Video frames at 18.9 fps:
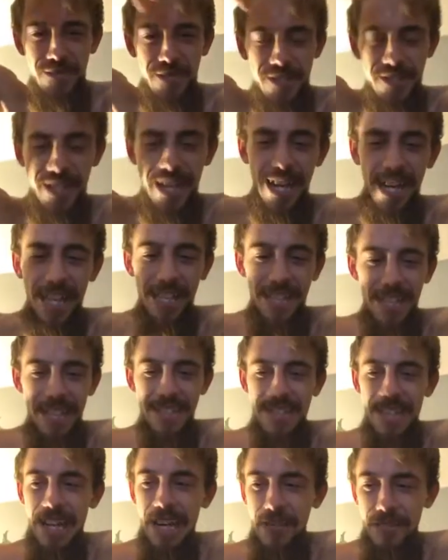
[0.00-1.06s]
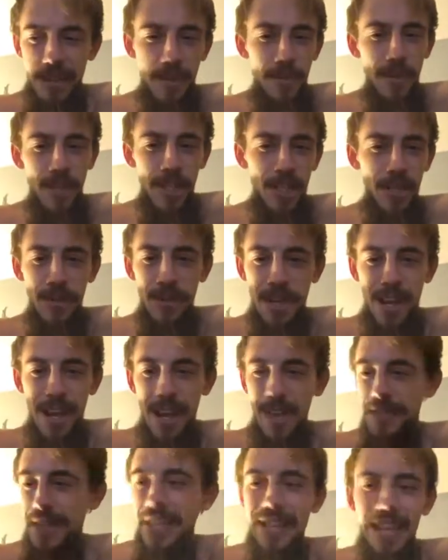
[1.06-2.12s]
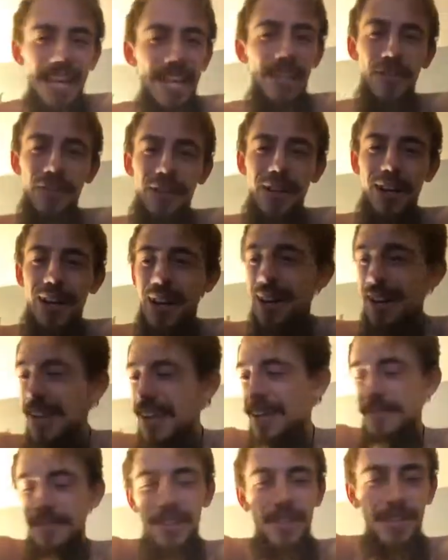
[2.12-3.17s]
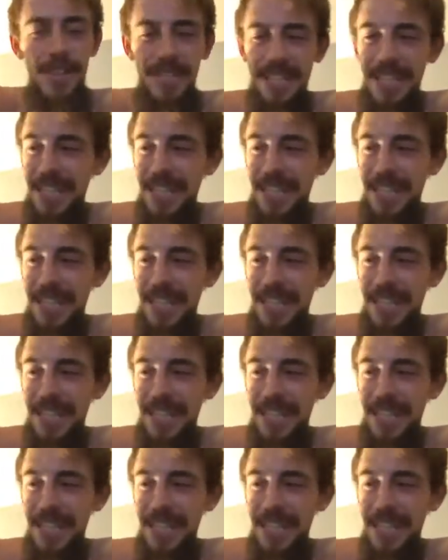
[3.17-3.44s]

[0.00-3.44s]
for a second, and they decide if they want you or not, if they like you or not. If you don't like